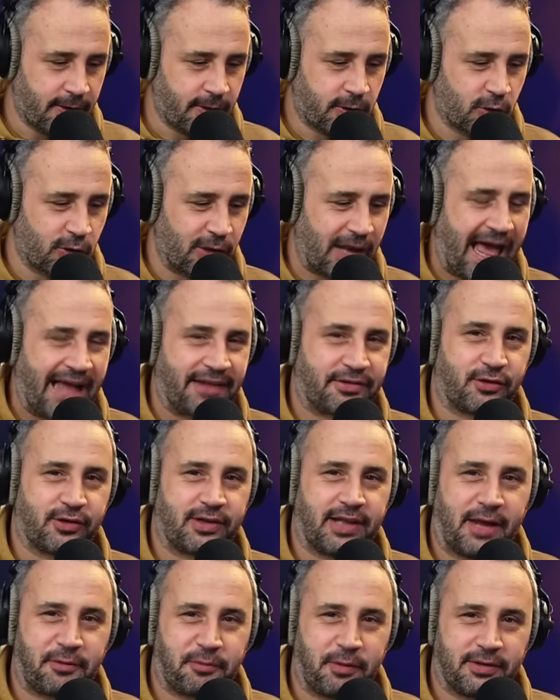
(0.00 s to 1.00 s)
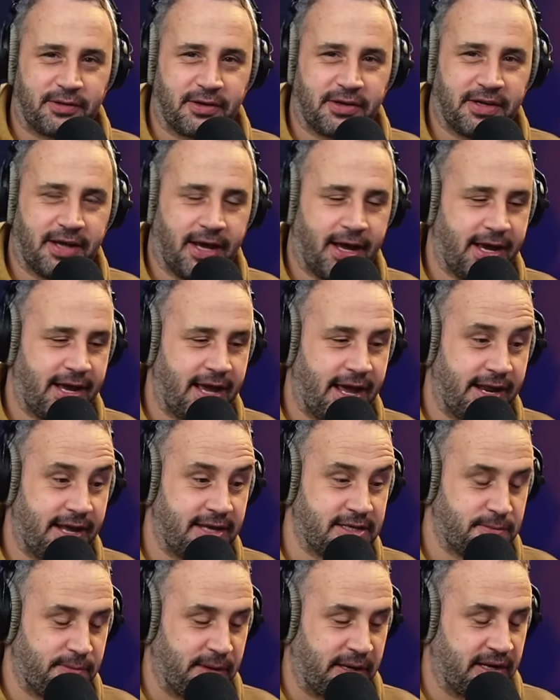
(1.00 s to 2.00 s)
Good lad. Well done. Yeah, it
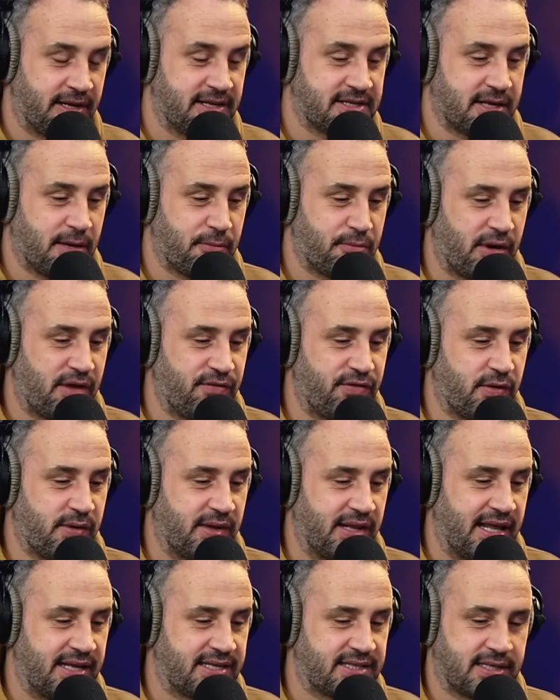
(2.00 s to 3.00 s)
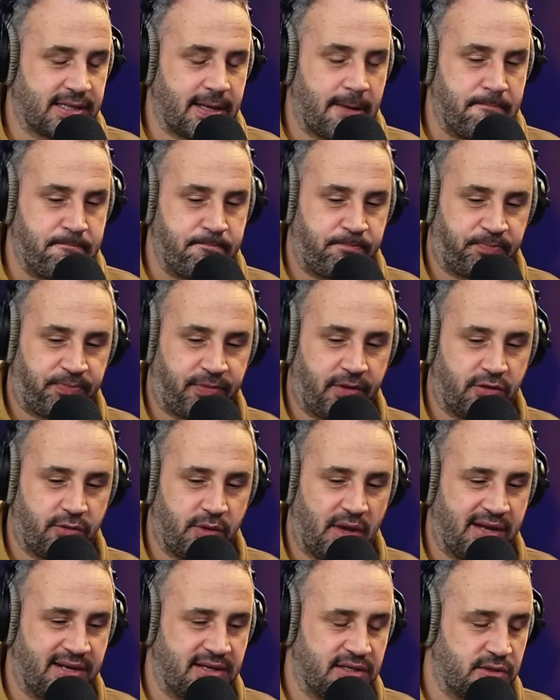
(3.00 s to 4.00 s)
is a big one, isn't it? Preview in Leicester then, as
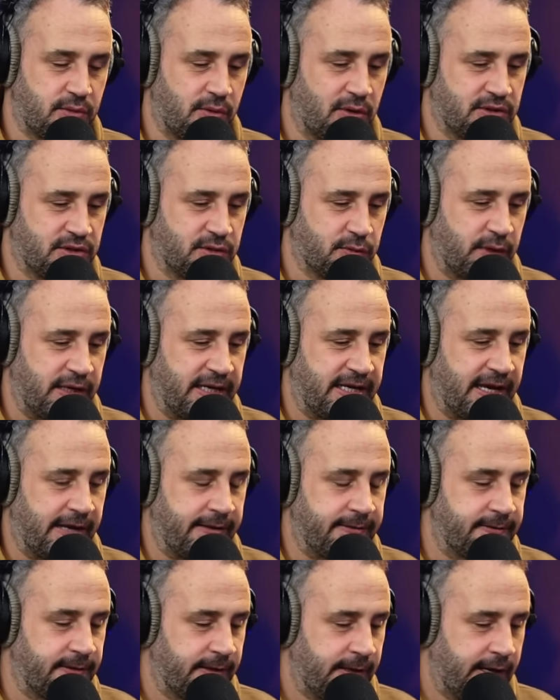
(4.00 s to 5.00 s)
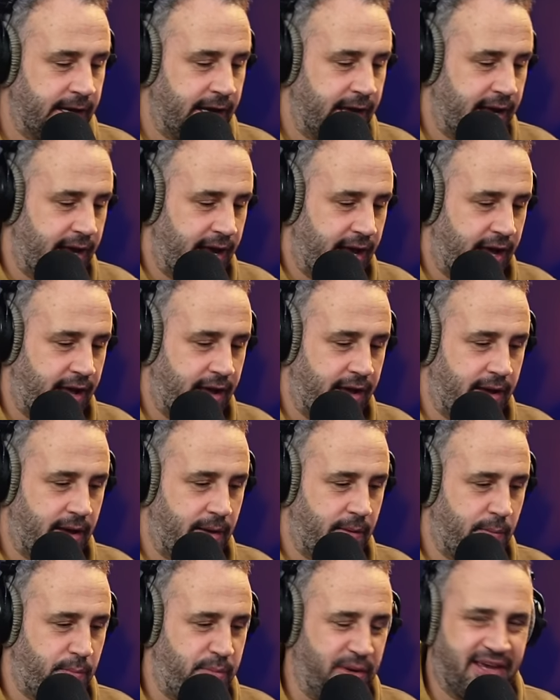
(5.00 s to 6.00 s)
we head in towards the weekend.
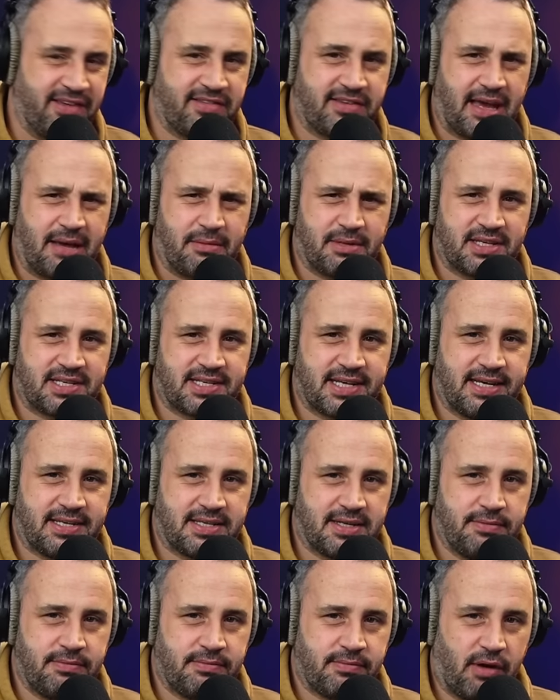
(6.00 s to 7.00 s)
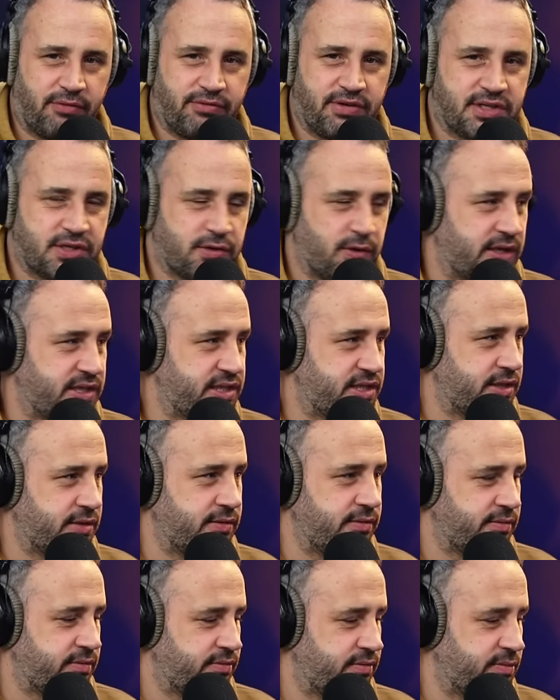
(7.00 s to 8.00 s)
Biggest game of the season? Obvious
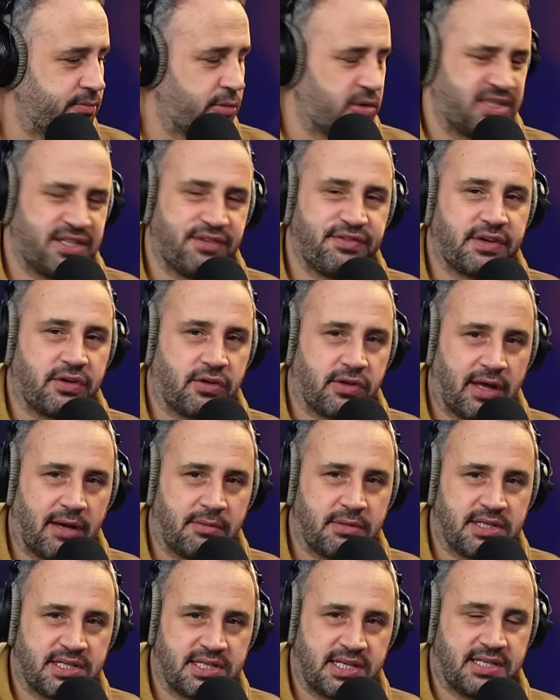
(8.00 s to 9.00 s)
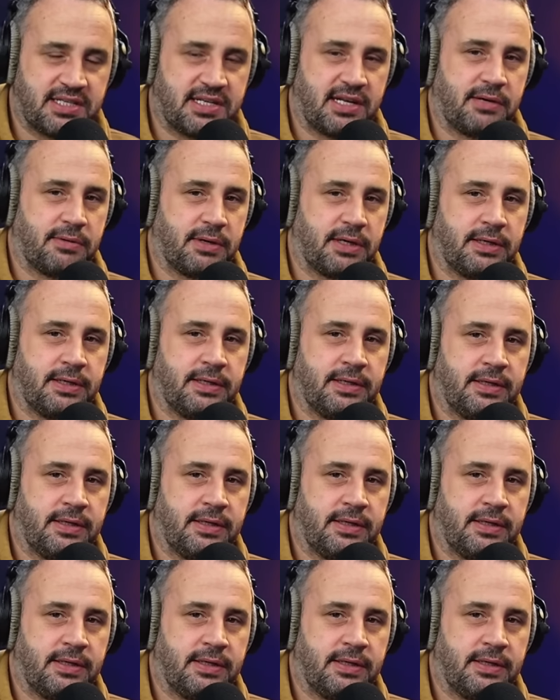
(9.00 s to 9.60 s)
question. Most difficult game of the season, anyway.